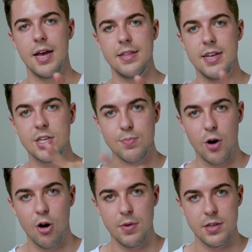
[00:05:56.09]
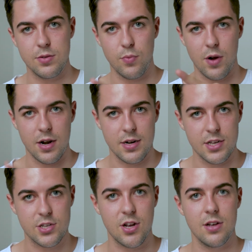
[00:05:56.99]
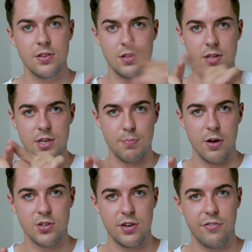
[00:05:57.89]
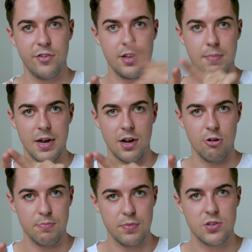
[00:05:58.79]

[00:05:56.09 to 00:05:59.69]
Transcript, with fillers: at this moment where this con- this positive feedback loop